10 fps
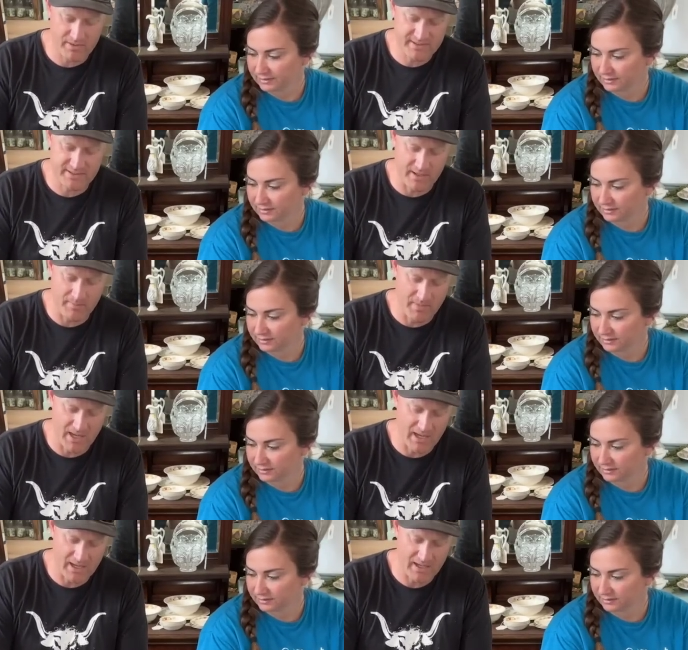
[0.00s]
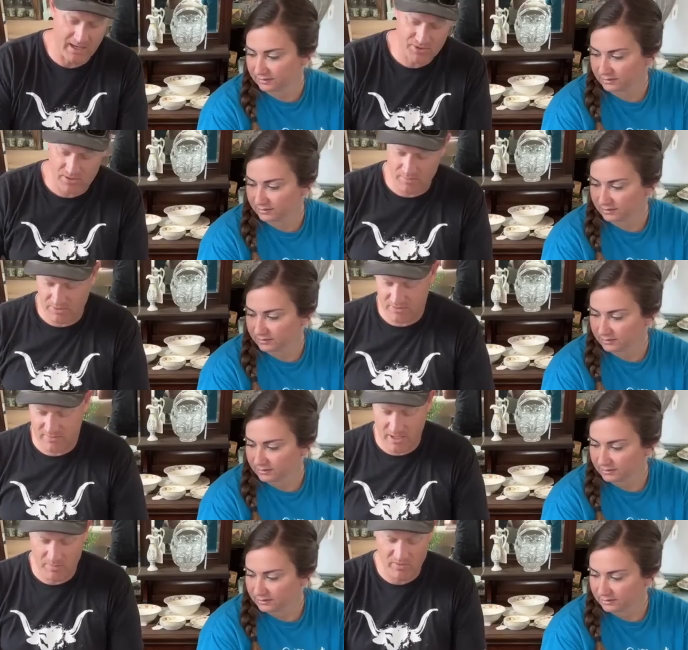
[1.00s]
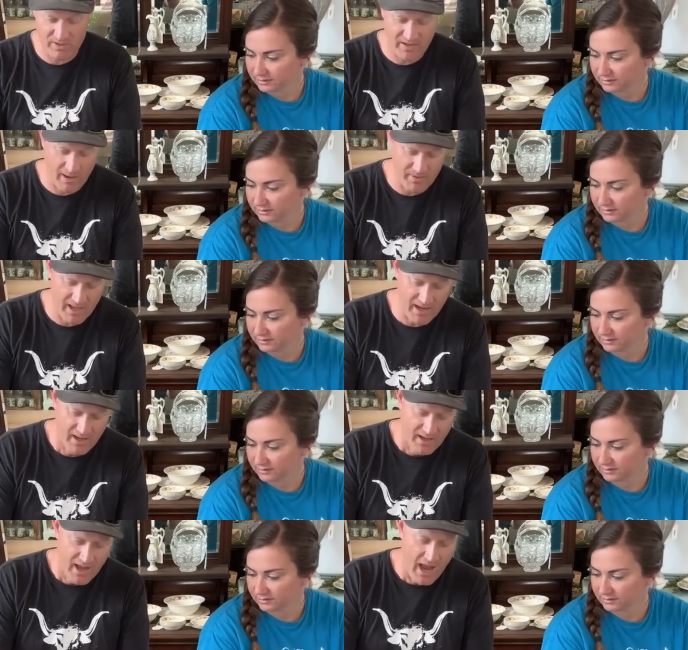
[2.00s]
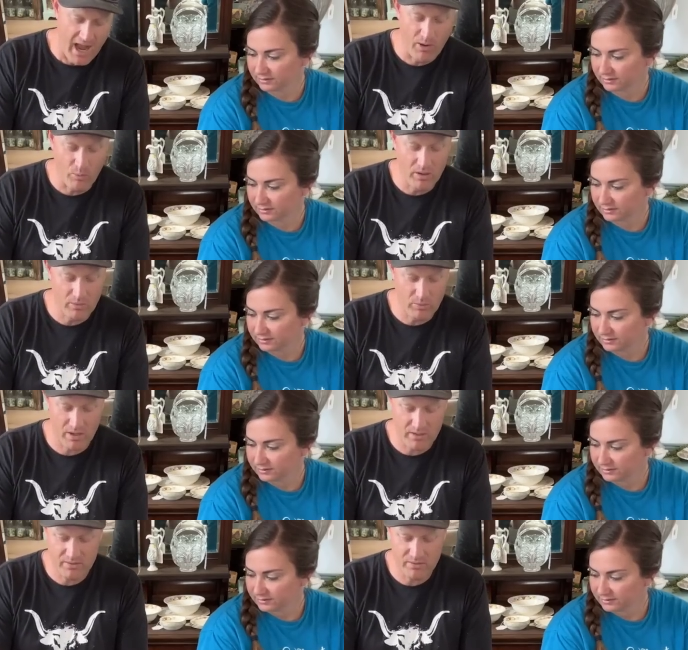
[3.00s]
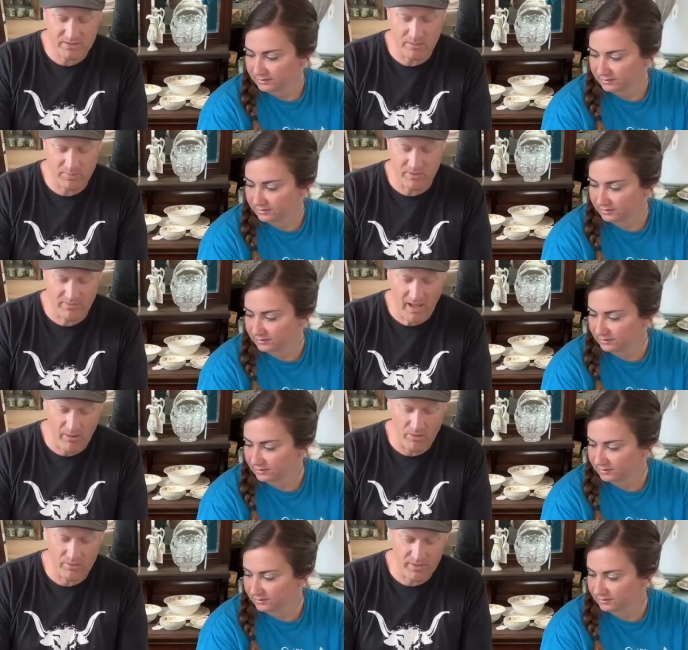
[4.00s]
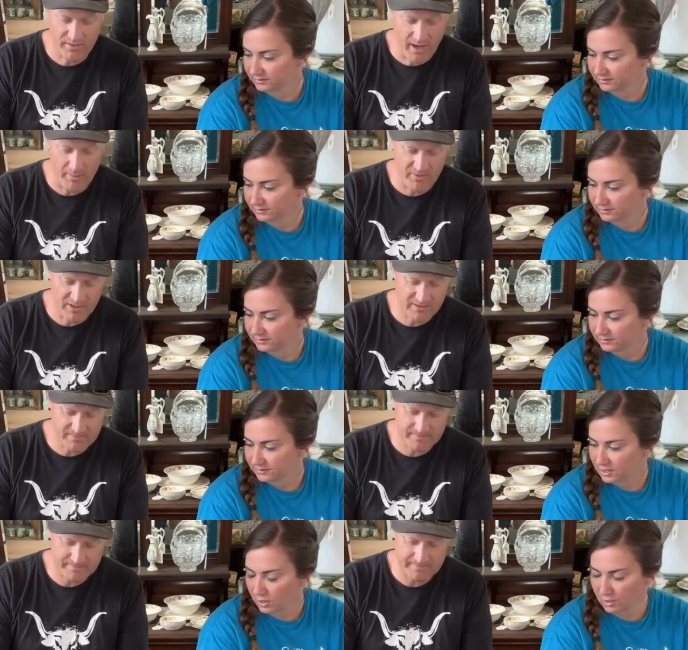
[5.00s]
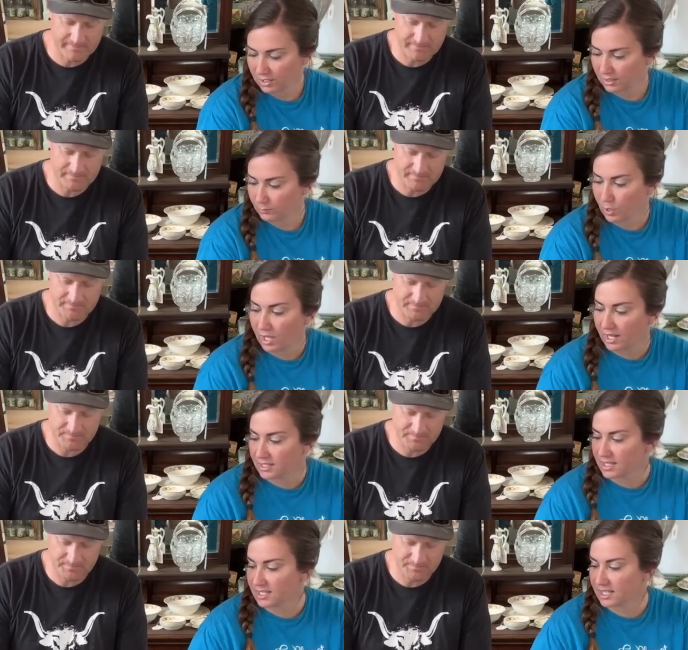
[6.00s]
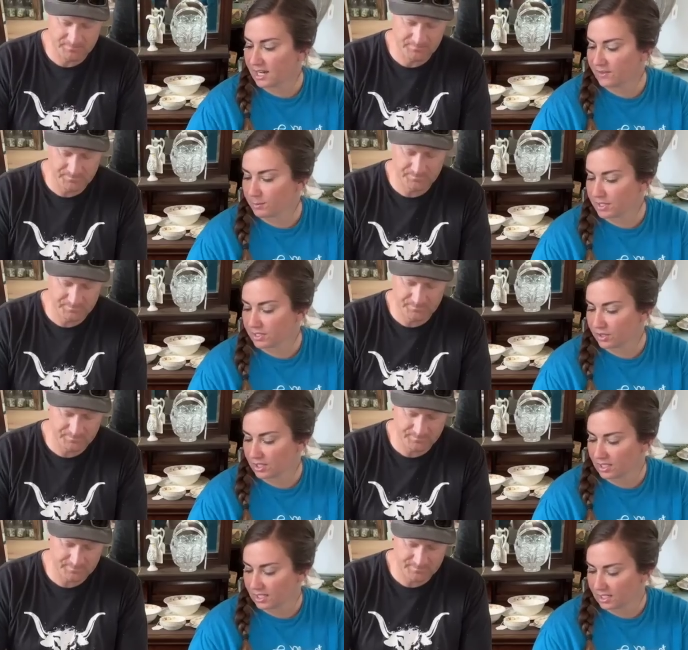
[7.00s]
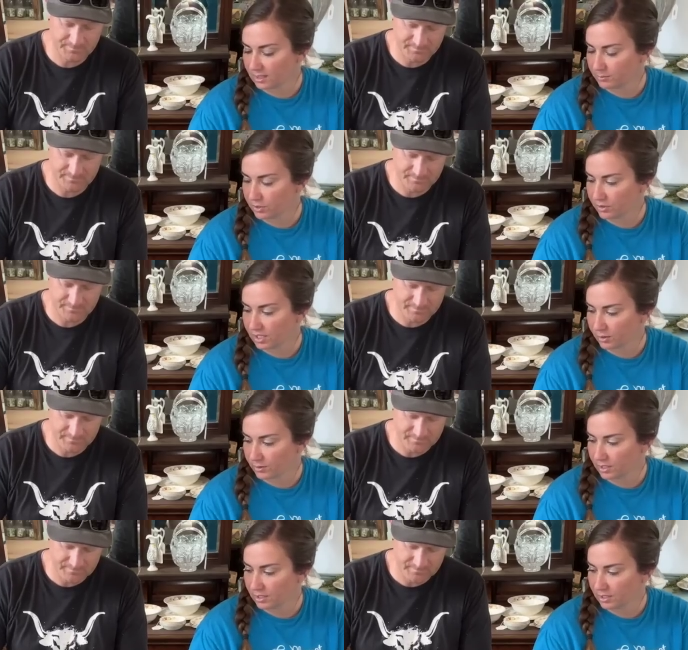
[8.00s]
Speaker 1: put some, I should have put some tape over the top of that. What I'll do is I'll put a flower over the top of it.
Speaker 2: Totally. Well, and it's nice to have that because then you can line it up to do the other